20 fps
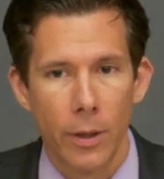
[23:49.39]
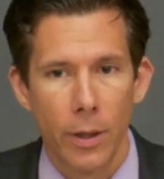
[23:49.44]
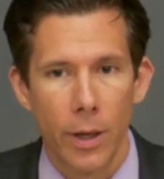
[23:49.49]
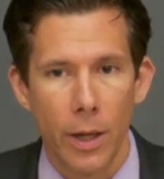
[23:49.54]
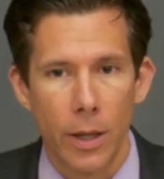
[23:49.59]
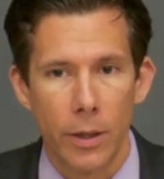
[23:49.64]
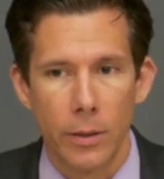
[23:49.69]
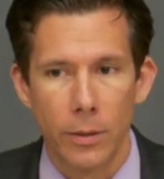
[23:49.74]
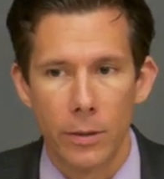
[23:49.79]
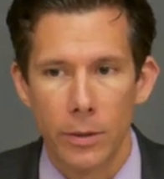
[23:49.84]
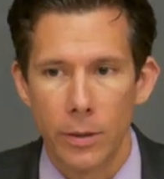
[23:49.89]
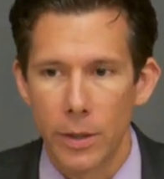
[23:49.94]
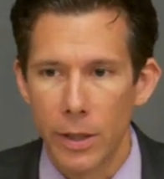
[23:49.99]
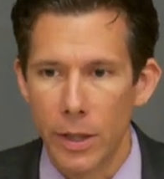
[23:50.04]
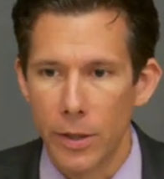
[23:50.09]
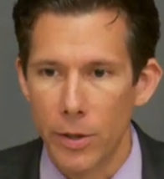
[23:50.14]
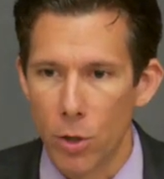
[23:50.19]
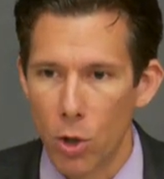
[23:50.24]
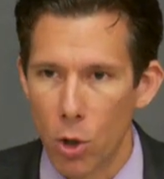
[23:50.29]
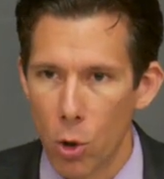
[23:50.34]
And
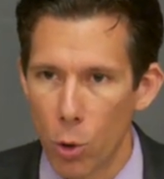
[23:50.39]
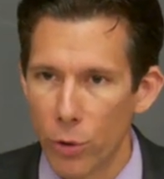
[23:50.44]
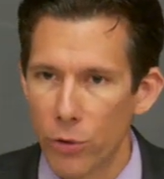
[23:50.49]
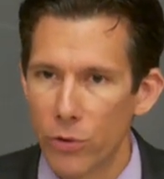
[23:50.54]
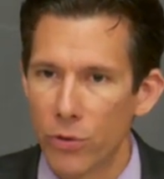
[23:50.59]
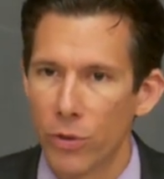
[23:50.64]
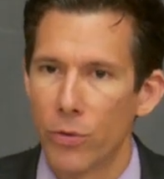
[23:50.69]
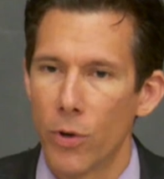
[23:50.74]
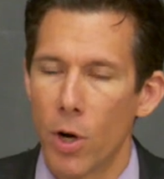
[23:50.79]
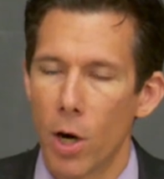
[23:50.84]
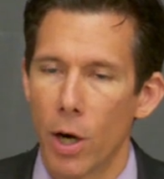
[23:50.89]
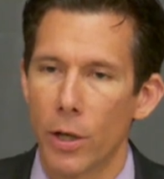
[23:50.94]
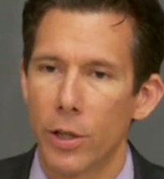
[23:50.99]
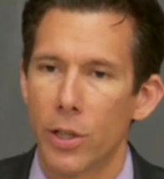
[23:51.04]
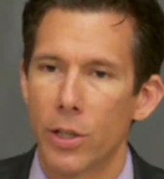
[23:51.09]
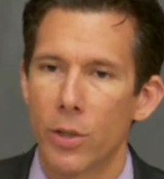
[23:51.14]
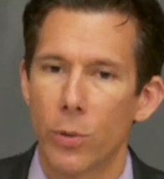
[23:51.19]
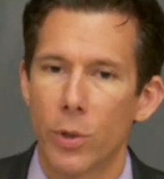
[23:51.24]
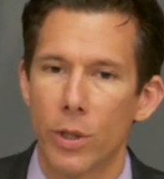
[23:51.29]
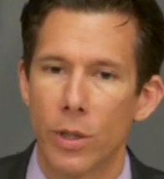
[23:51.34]
in the course of
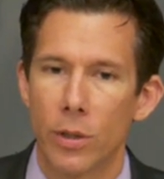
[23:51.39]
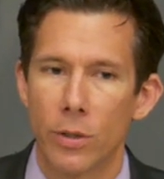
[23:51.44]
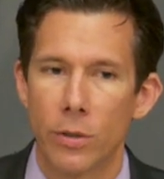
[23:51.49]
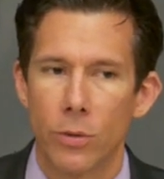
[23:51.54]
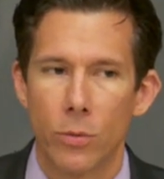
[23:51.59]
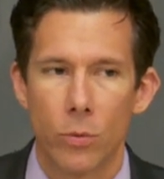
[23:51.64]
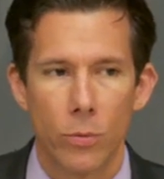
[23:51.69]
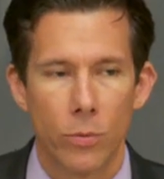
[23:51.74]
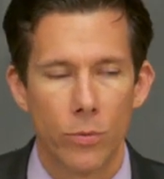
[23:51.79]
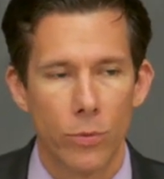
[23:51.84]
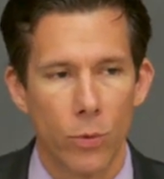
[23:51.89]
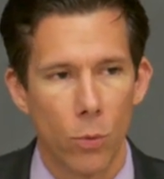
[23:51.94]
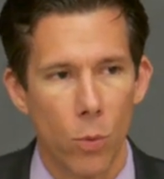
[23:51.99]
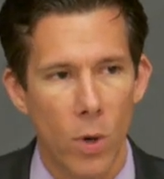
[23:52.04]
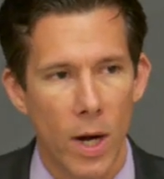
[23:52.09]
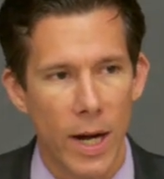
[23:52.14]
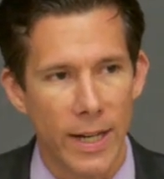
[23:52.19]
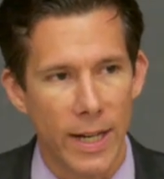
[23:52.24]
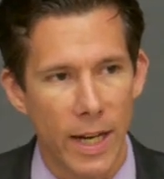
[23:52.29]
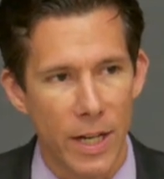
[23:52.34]
arguing for
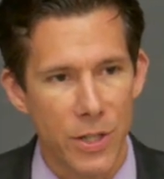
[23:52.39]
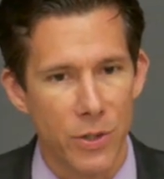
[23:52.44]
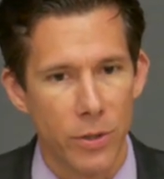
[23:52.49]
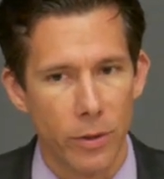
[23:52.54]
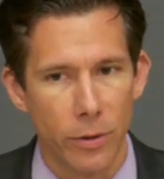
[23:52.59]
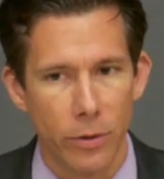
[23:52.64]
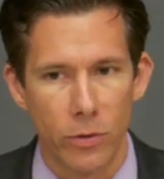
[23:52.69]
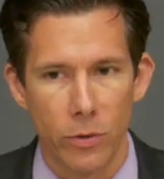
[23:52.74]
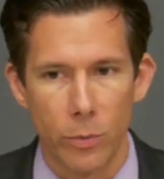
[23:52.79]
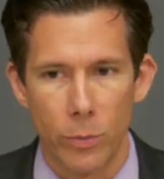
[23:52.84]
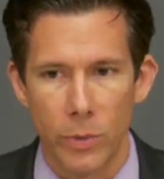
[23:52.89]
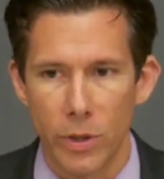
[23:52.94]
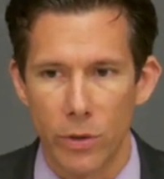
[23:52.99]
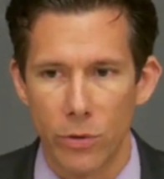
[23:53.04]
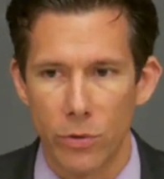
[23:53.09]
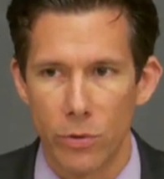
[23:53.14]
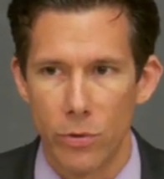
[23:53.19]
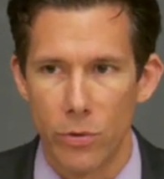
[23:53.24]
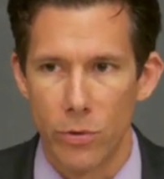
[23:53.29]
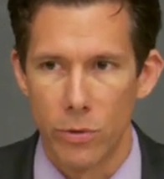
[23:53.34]
why nationalism
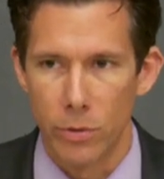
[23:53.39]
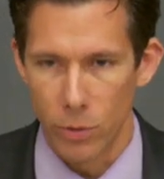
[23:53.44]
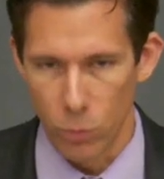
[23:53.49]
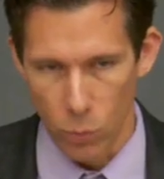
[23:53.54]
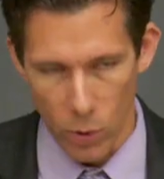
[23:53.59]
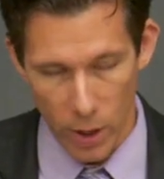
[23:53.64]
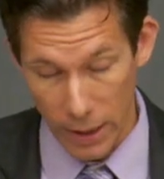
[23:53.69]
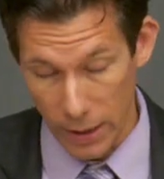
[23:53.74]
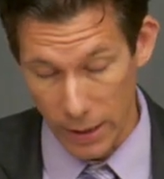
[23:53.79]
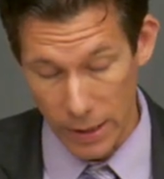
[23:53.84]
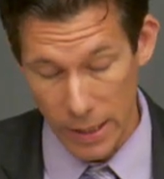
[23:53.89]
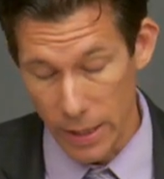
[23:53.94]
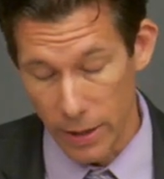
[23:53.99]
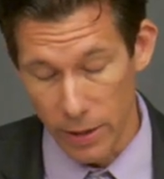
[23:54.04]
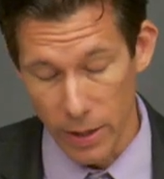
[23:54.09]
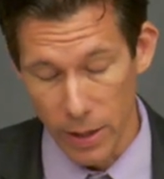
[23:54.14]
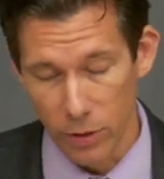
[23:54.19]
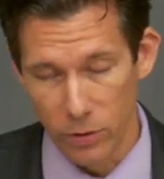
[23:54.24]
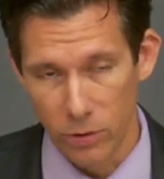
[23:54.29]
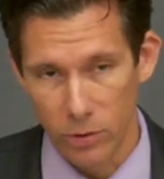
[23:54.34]
is, why he
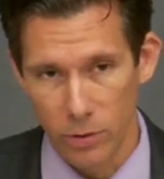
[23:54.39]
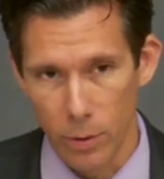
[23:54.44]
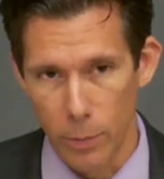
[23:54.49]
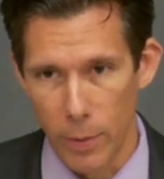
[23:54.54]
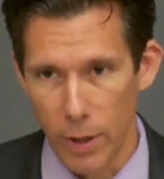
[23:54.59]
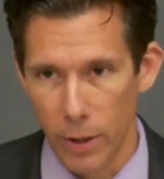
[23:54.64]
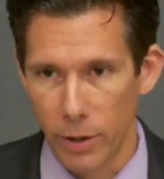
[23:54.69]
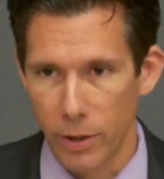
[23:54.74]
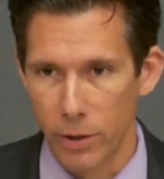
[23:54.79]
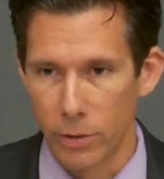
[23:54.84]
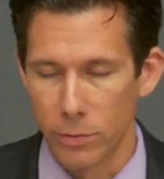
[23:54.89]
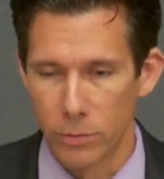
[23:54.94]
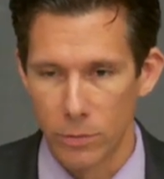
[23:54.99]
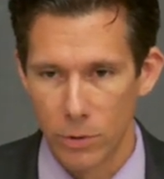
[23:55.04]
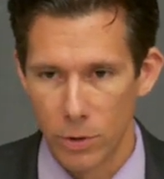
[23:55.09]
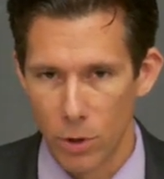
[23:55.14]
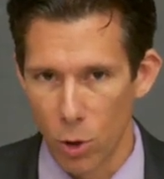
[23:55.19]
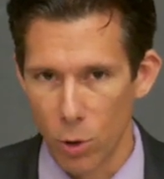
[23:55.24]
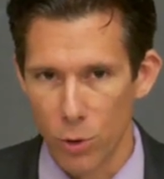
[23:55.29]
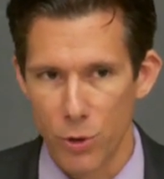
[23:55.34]
thinks American
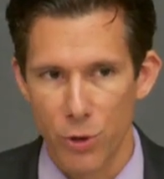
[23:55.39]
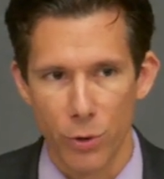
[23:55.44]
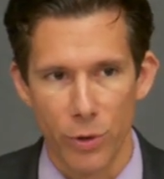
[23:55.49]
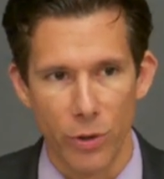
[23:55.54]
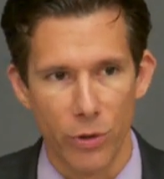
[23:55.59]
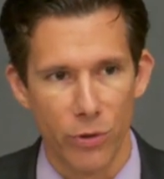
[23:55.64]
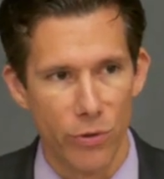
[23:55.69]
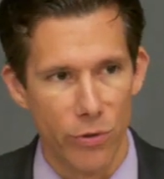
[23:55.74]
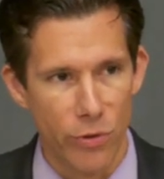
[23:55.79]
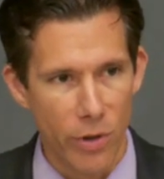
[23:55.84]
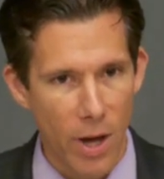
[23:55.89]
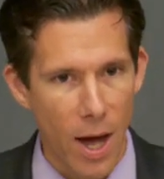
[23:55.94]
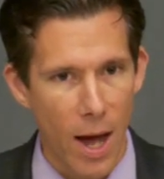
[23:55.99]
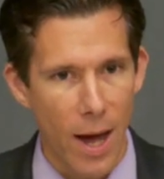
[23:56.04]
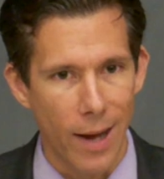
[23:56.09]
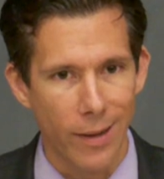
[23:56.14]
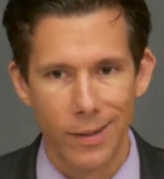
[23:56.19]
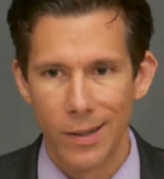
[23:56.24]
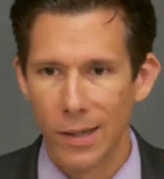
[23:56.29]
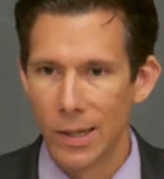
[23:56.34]
culture is
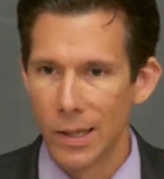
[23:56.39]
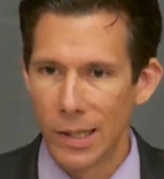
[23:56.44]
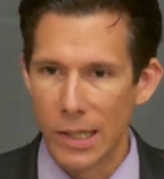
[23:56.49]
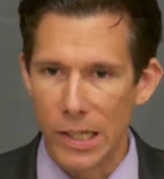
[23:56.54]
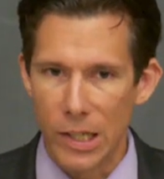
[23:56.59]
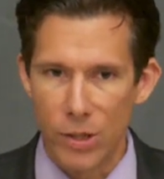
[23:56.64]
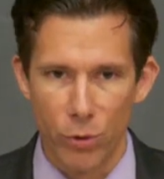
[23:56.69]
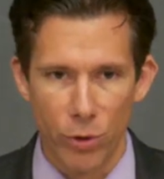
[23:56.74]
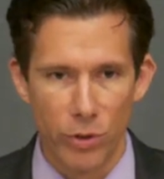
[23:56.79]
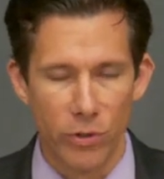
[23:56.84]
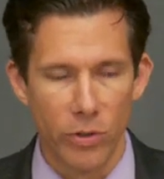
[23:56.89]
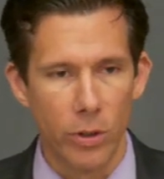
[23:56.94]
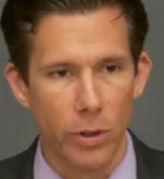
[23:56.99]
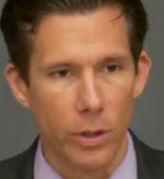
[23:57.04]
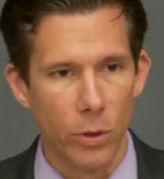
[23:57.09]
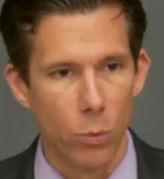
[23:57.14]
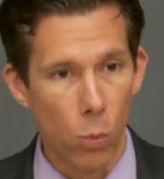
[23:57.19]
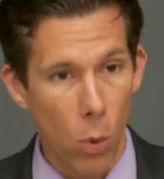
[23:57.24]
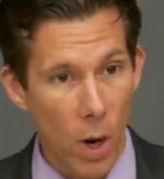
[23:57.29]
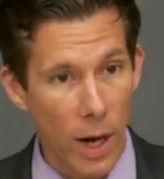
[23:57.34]
not
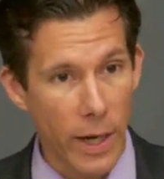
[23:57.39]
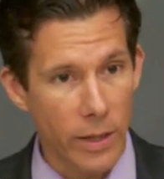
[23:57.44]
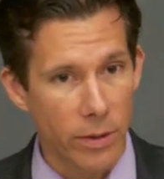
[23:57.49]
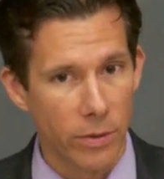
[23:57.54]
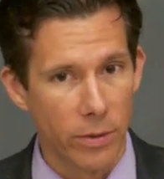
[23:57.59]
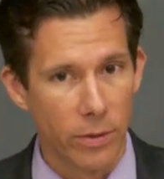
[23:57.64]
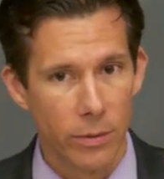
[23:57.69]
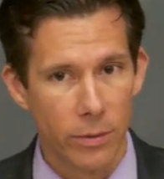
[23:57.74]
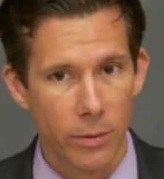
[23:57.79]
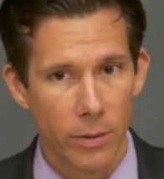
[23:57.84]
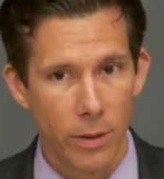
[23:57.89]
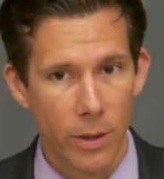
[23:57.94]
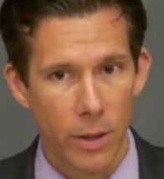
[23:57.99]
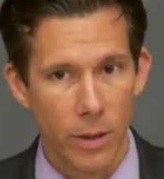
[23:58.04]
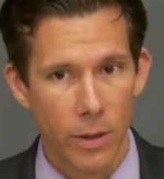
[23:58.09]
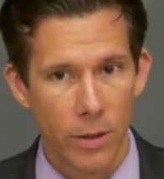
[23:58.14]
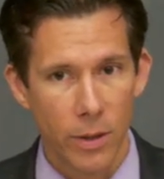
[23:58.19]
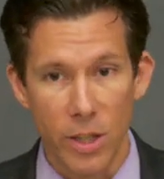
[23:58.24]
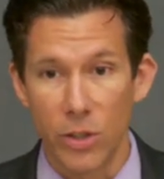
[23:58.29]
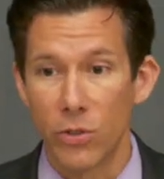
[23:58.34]
intrinsically white,
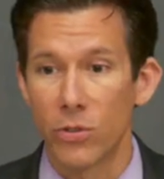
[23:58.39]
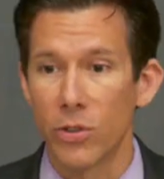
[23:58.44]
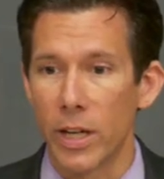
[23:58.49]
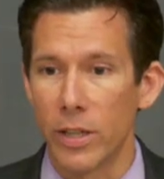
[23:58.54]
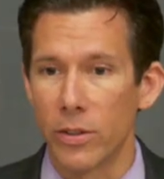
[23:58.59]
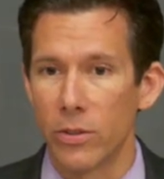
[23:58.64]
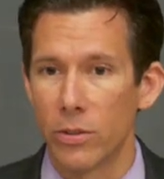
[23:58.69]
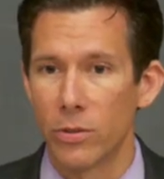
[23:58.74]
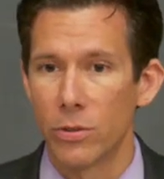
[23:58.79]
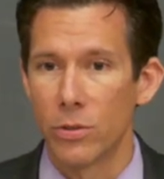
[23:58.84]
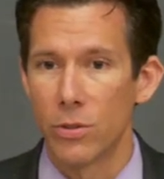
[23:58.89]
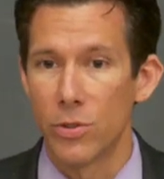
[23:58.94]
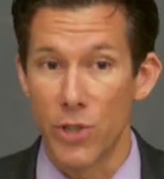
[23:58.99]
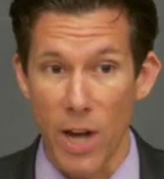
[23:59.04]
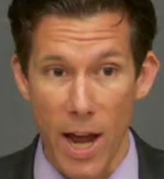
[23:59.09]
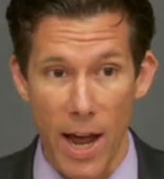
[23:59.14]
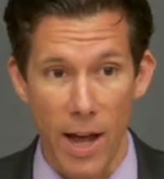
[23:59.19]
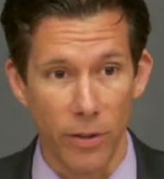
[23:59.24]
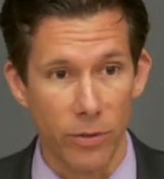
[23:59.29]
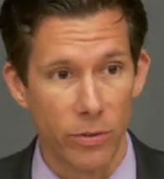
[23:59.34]
he cites
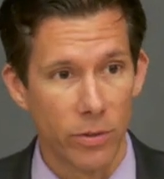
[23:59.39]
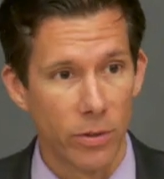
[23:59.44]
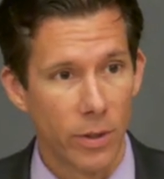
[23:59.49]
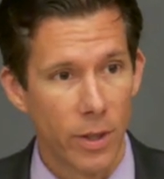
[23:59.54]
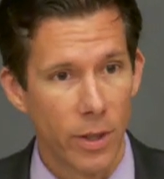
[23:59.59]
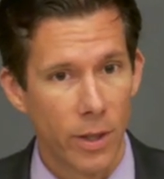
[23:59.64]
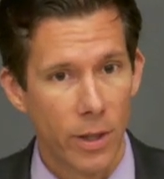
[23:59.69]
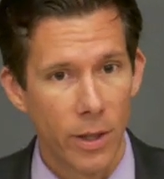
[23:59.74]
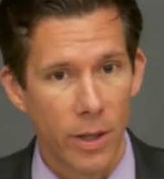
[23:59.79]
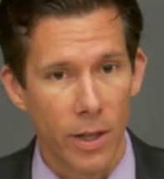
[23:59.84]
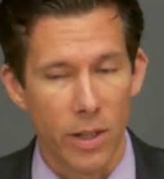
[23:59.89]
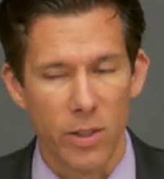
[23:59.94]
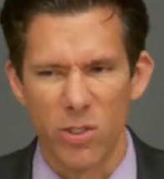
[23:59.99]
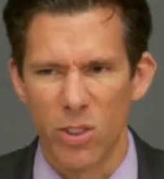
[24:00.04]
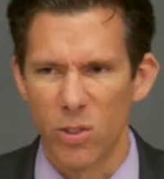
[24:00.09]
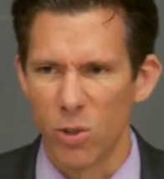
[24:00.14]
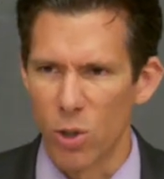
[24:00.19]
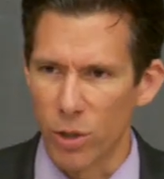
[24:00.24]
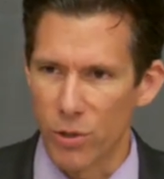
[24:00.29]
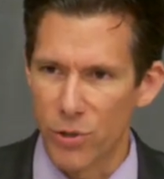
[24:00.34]
jazz. And he
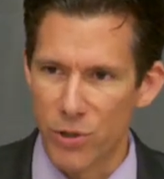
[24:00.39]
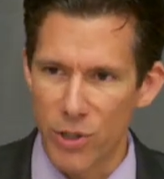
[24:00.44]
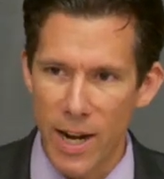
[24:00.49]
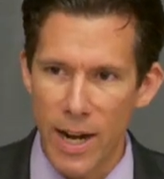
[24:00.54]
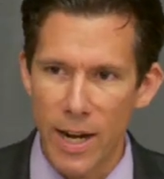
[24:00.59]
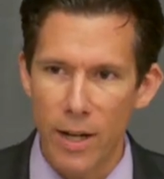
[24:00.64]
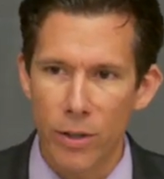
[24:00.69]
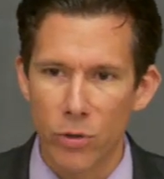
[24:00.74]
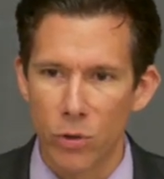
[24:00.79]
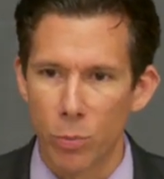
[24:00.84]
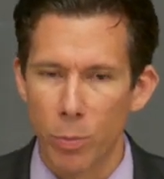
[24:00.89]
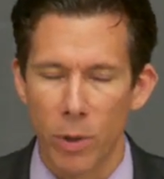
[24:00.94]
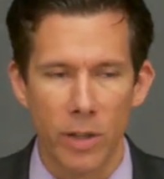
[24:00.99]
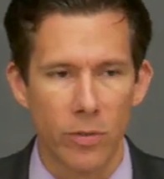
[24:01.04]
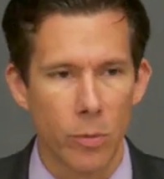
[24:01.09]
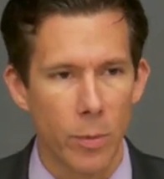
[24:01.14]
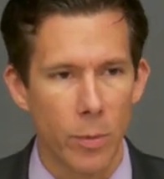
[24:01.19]
says, look, jazz is part of